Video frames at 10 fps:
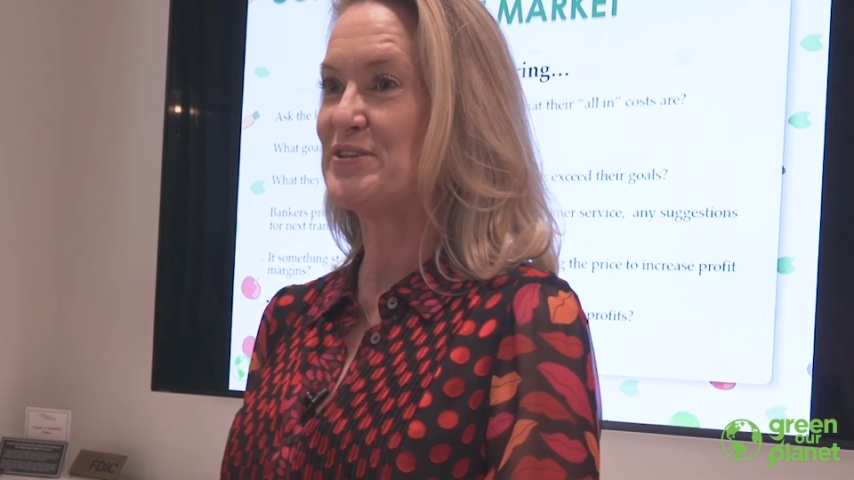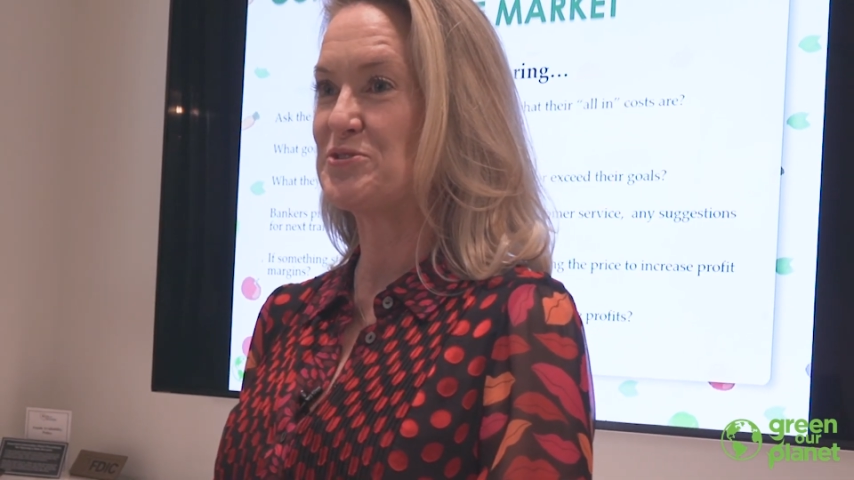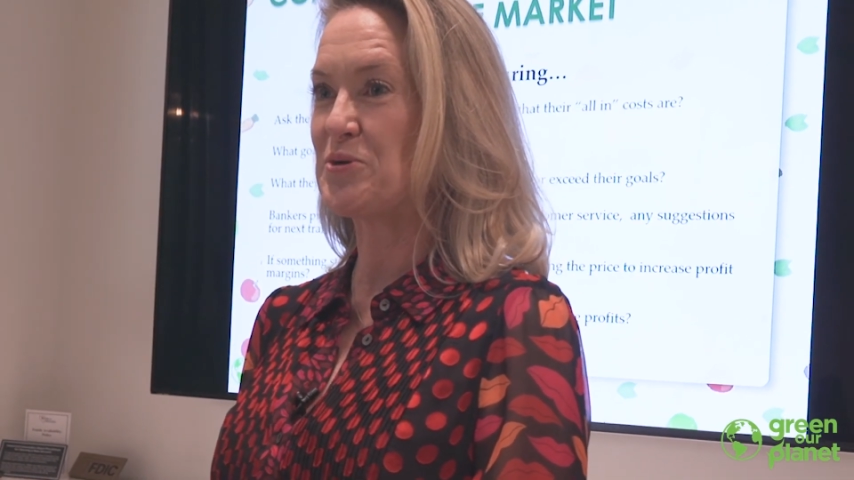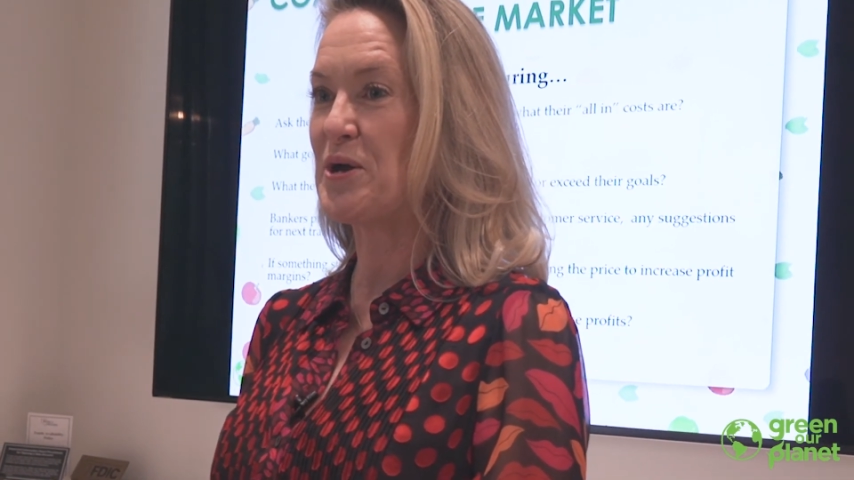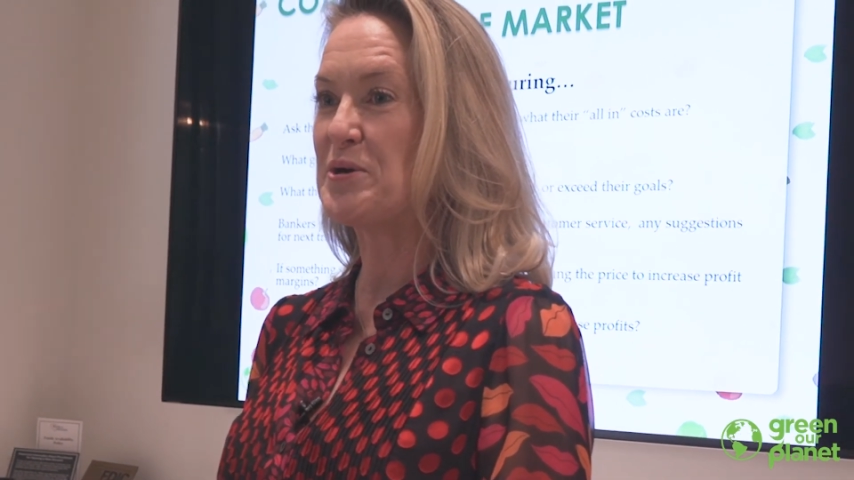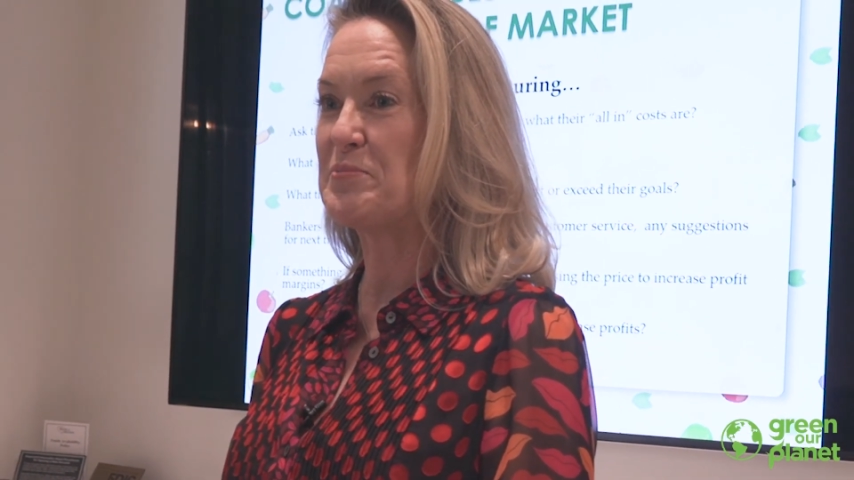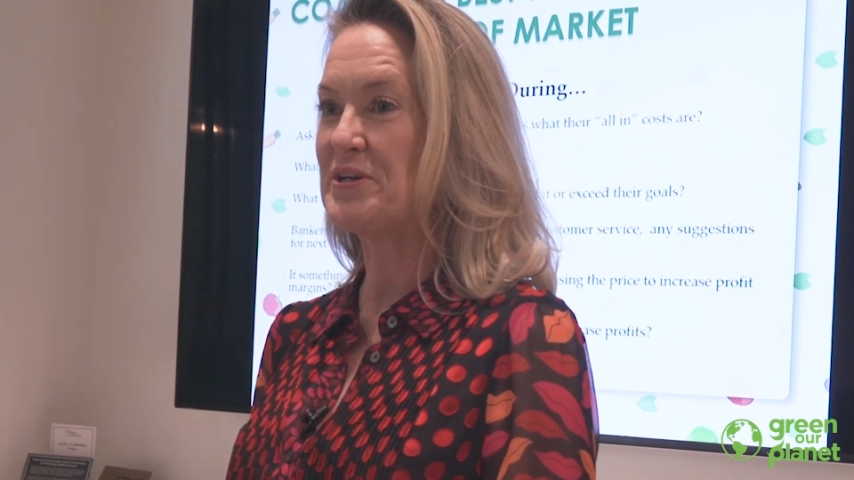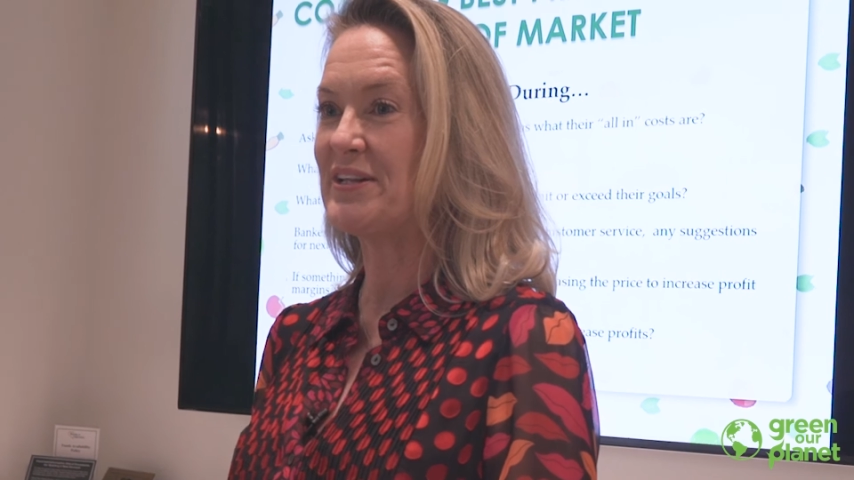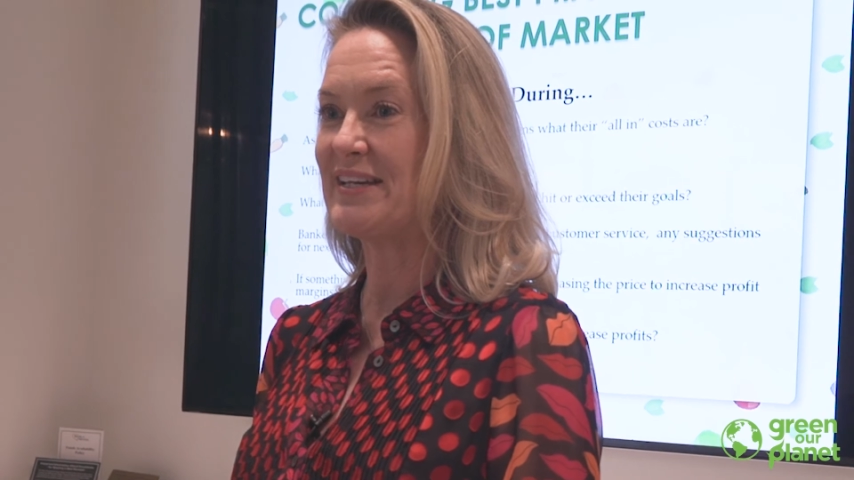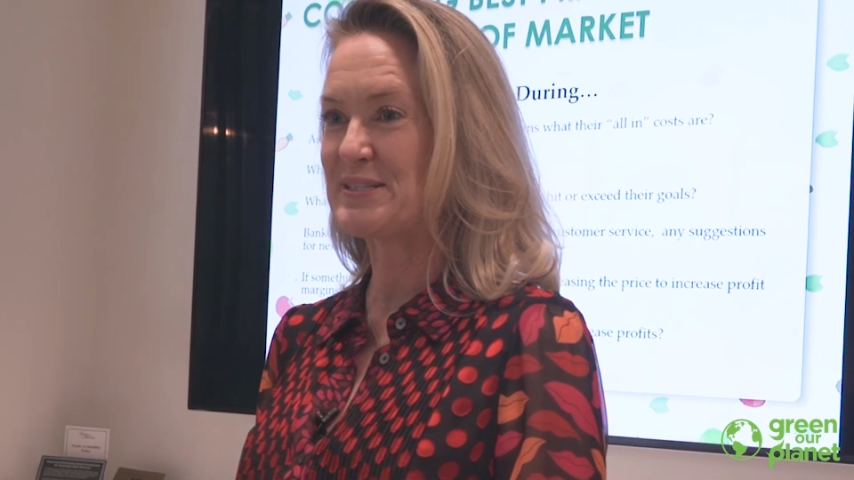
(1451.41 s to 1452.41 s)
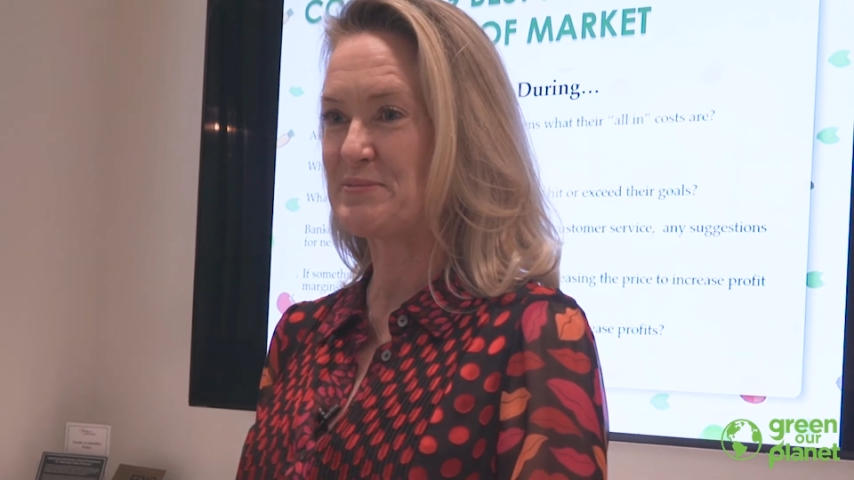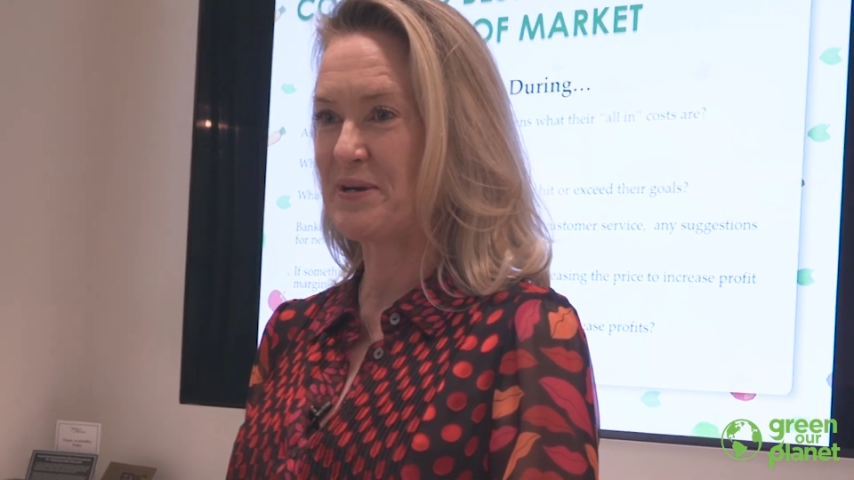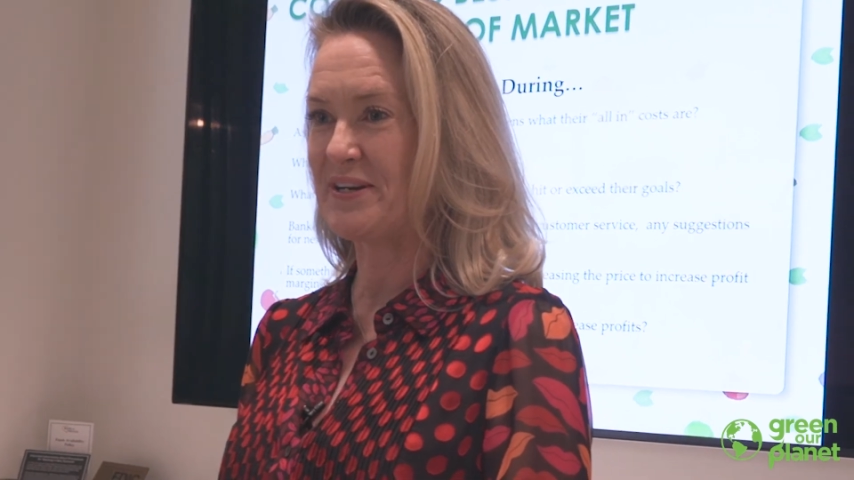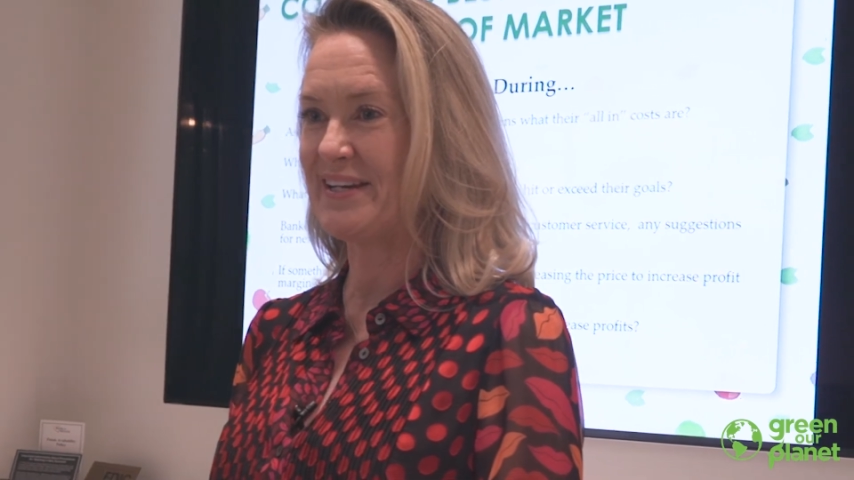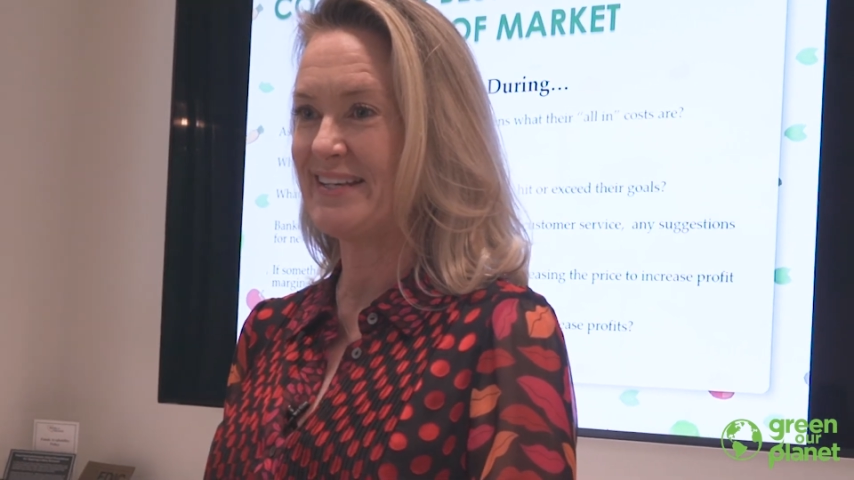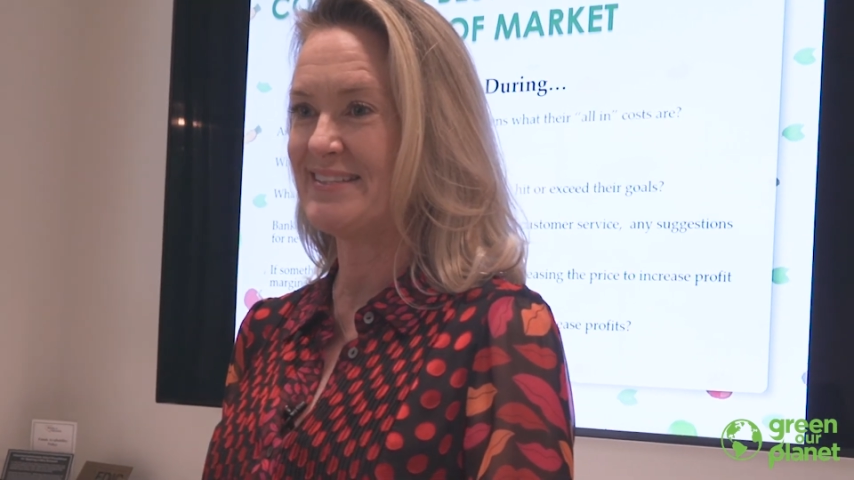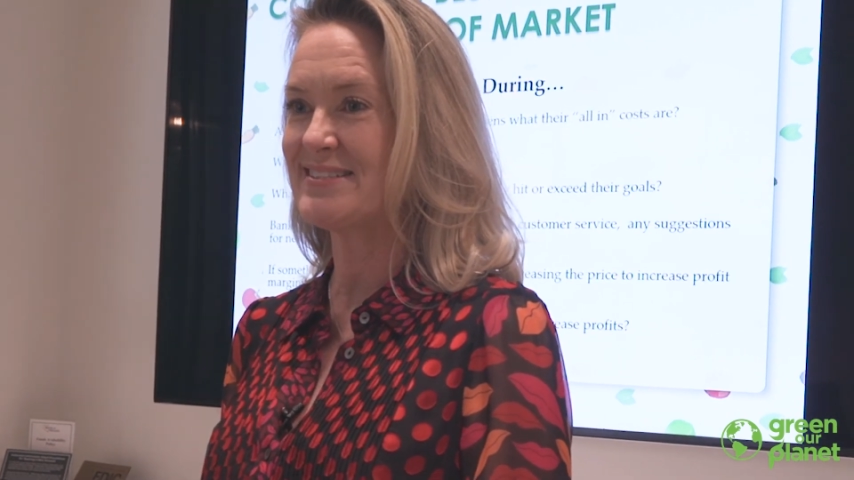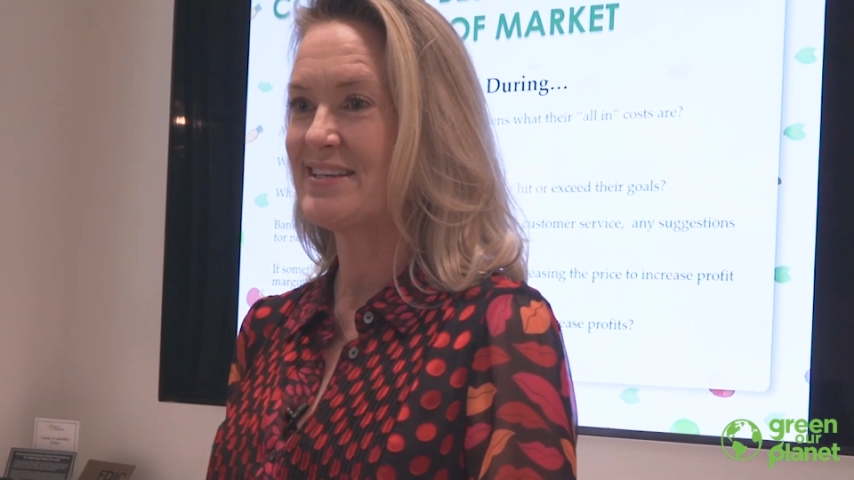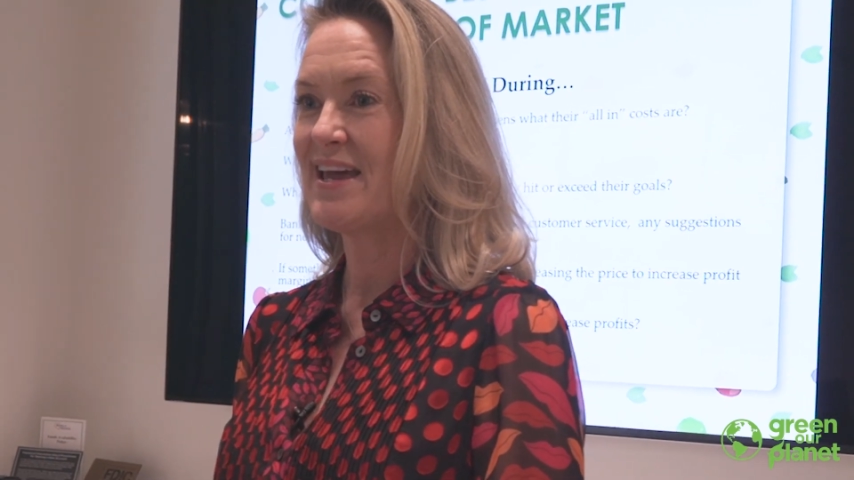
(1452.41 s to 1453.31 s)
enjoyable experience